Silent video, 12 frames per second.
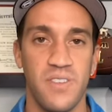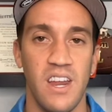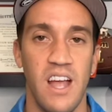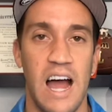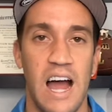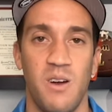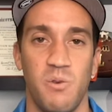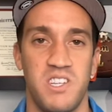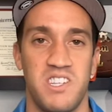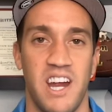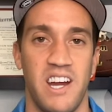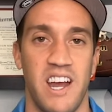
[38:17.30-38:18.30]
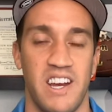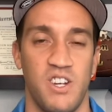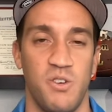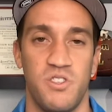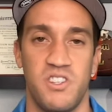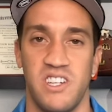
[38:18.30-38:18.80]
Iowa State at
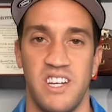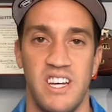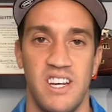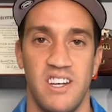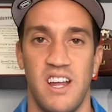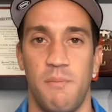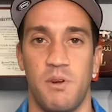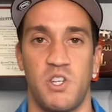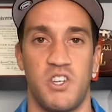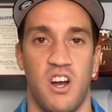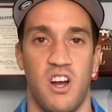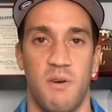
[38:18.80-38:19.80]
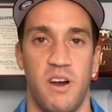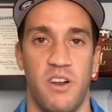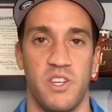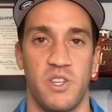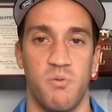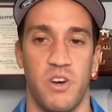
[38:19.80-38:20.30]
Houston. Not much to talk about in
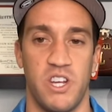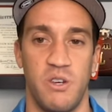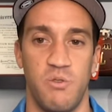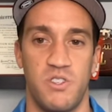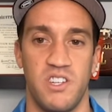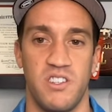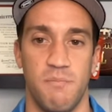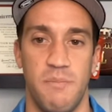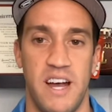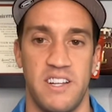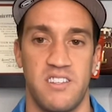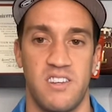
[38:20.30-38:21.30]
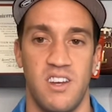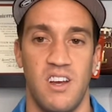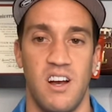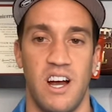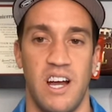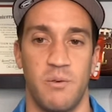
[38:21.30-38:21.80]
this one. Houston's a mess.
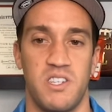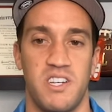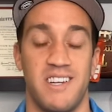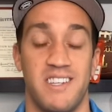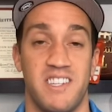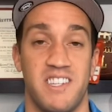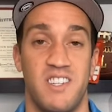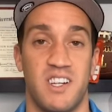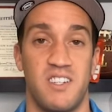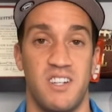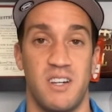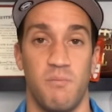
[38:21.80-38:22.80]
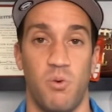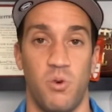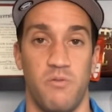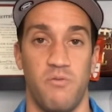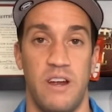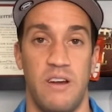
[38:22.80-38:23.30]
Iowa State is a
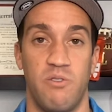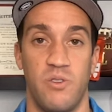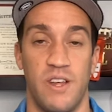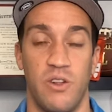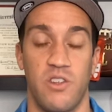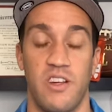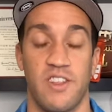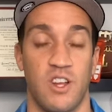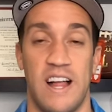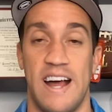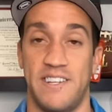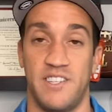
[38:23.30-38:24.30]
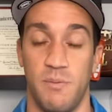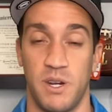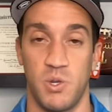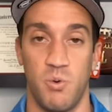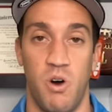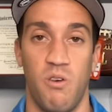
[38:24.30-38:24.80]
16-point favorite. They look like the class of the
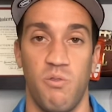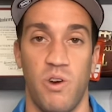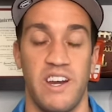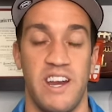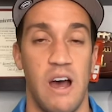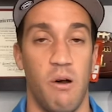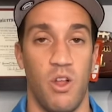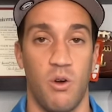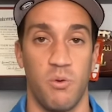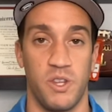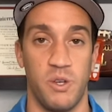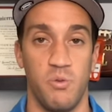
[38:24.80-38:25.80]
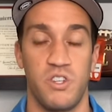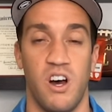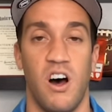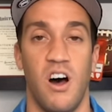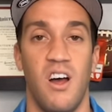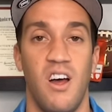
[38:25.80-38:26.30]
Big 12 right now, along with
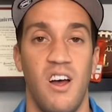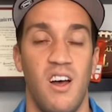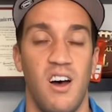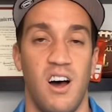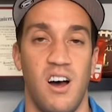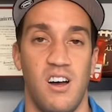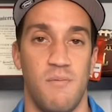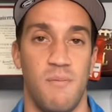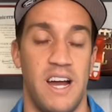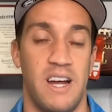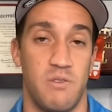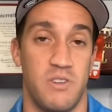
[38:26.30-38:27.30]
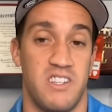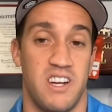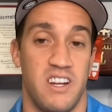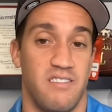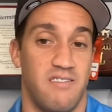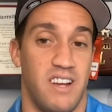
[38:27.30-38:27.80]
Utah. Iowa
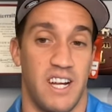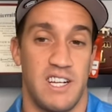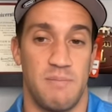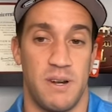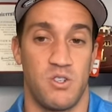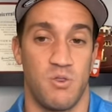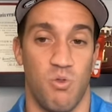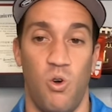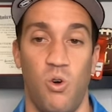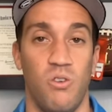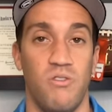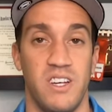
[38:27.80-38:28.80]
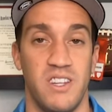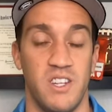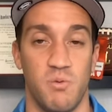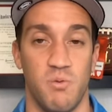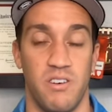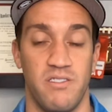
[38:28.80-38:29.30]
State, I expect to roll in
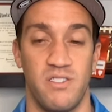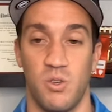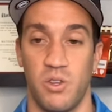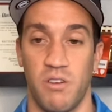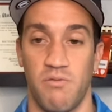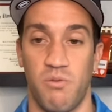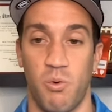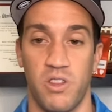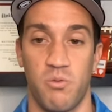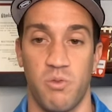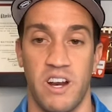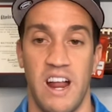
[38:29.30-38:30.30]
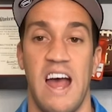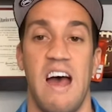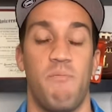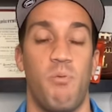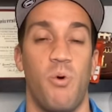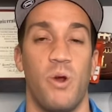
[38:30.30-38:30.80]
this one. It's only a
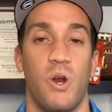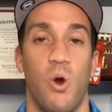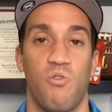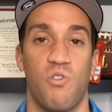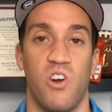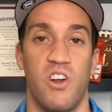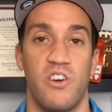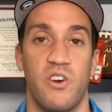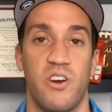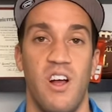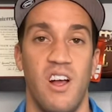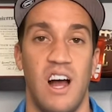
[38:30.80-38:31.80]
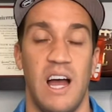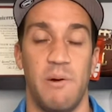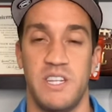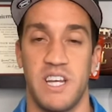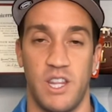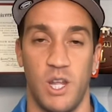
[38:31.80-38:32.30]
43.5-point over under. I would
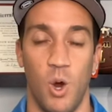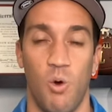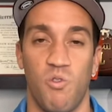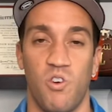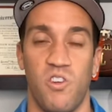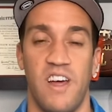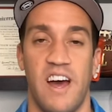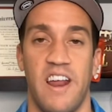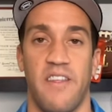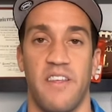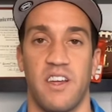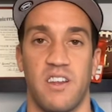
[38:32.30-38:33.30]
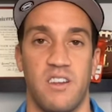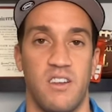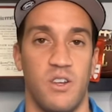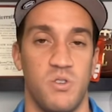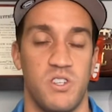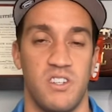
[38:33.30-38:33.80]
take the over in that. I think
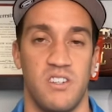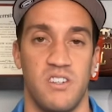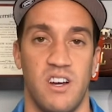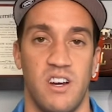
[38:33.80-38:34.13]
Houston